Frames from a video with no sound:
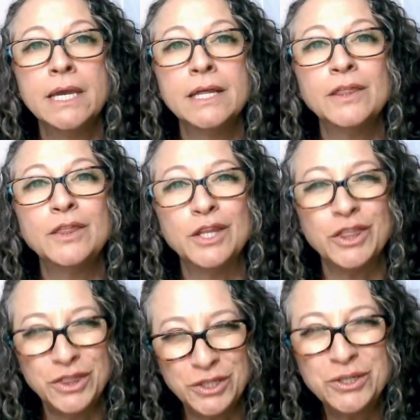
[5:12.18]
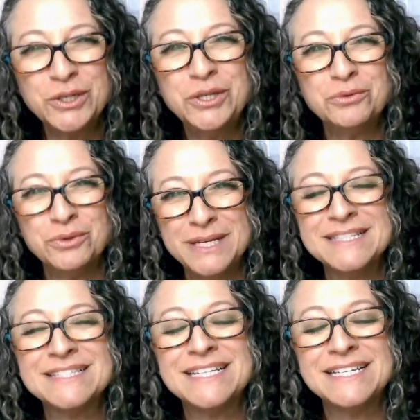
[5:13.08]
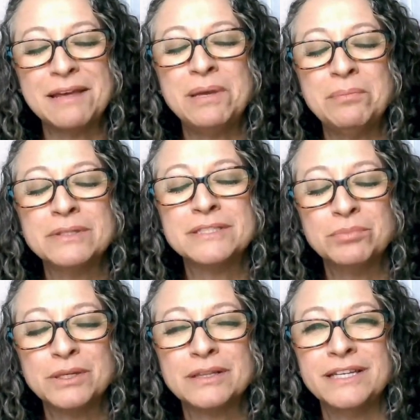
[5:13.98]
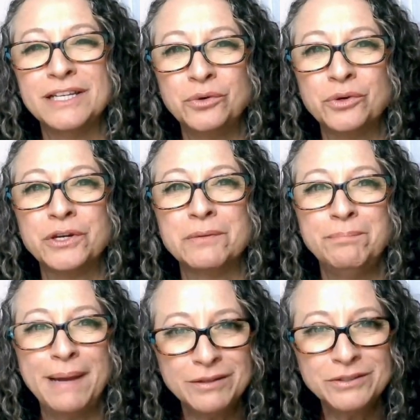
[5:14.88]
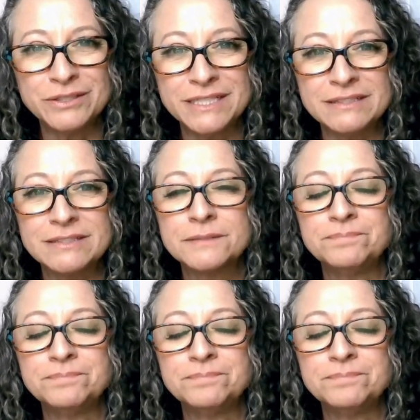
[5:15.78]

The third reason that people typically ignore your boundaries